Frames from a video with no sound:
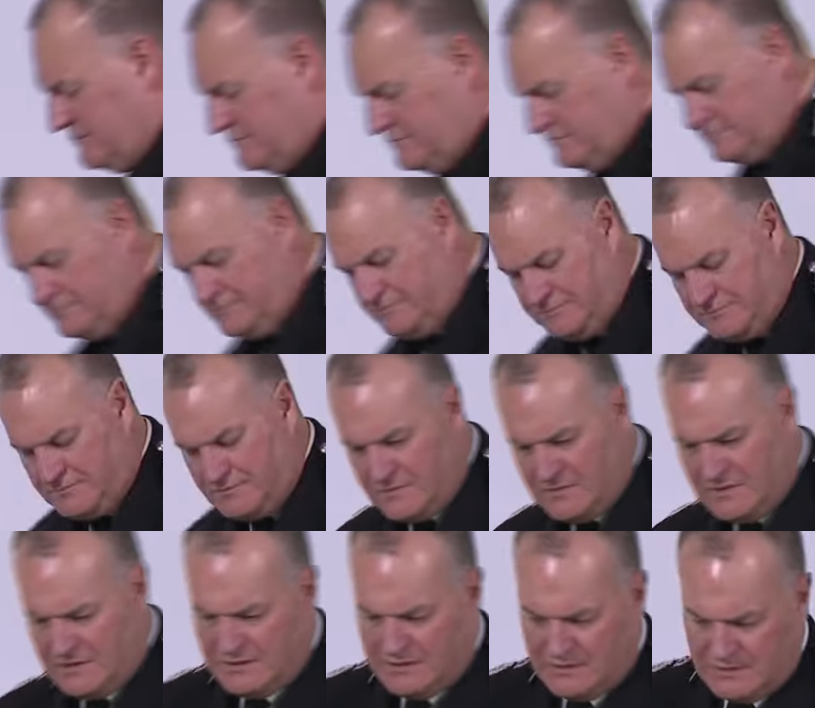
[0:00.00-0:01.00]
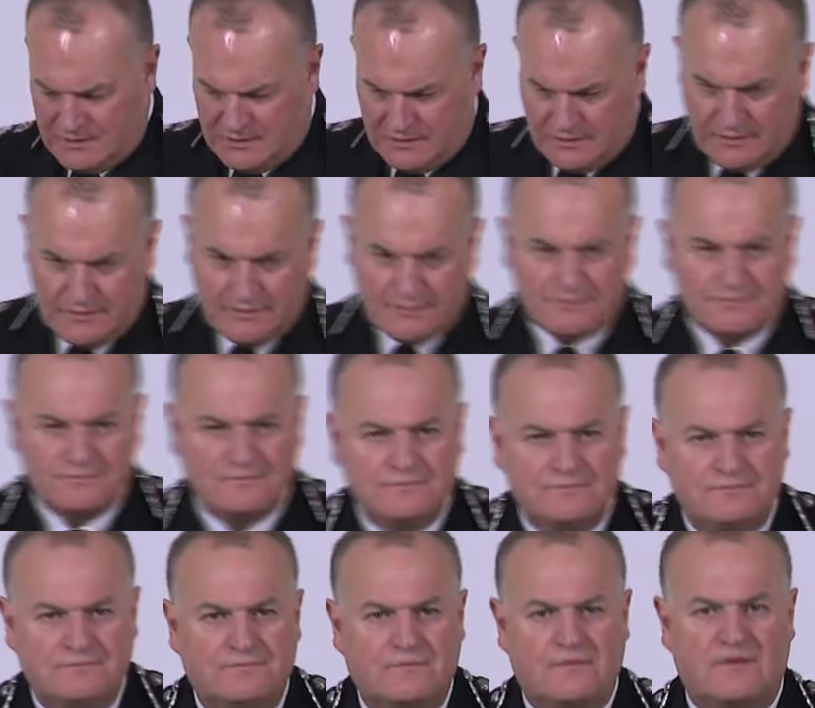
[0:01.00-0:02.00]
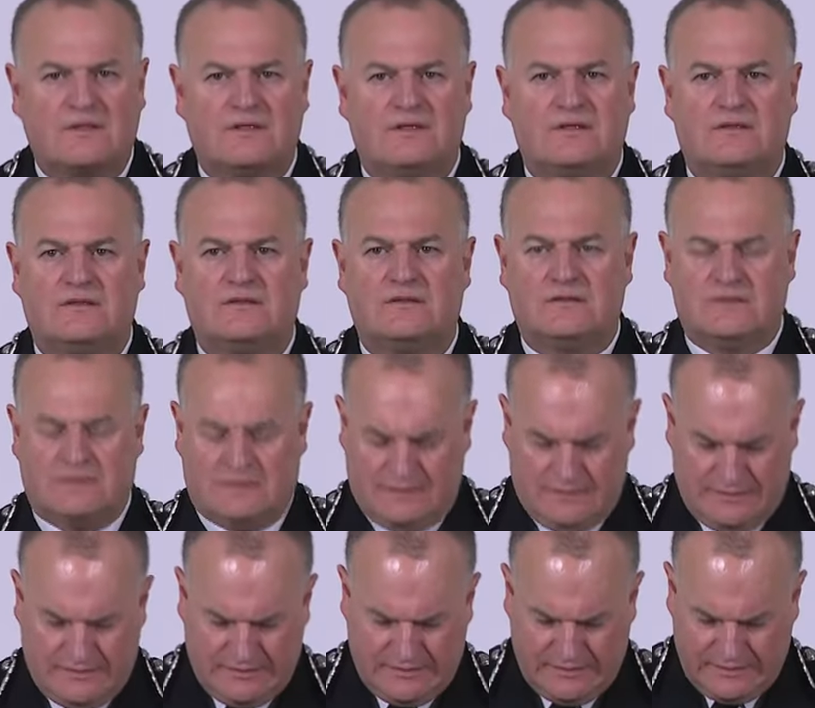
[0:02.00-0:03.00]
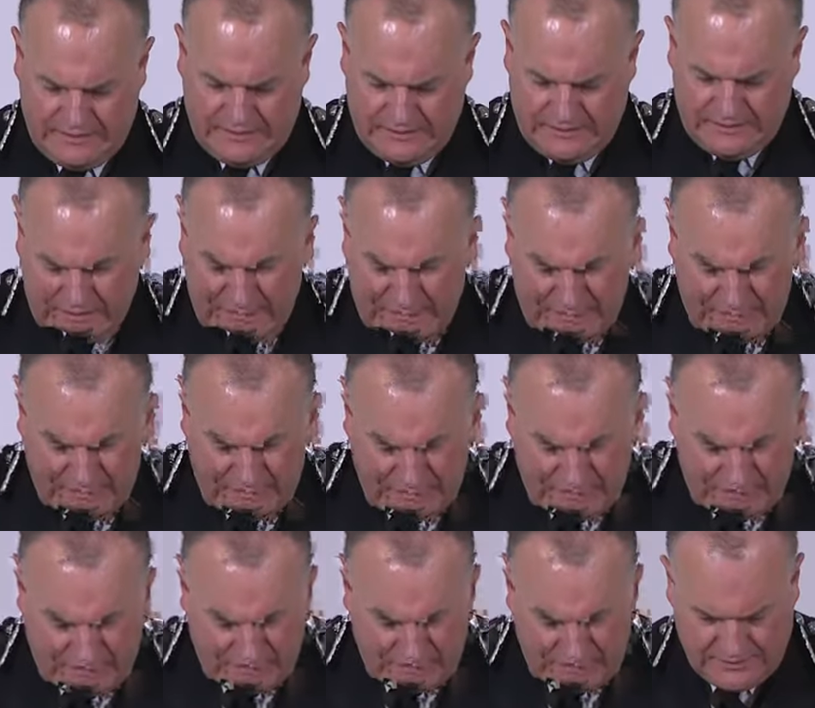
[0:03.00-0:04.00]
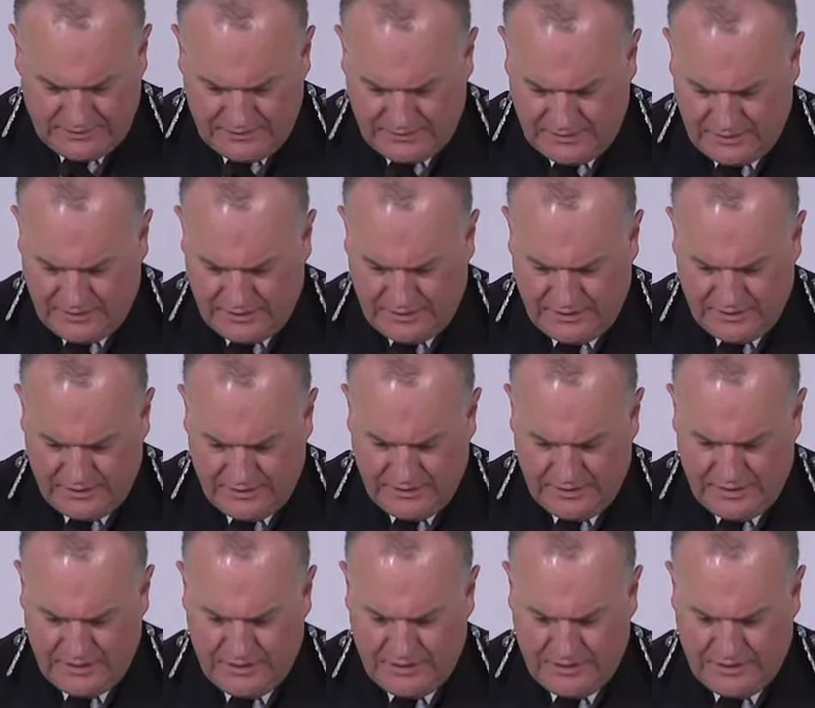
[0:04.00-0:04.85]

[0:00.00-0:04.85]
(silence)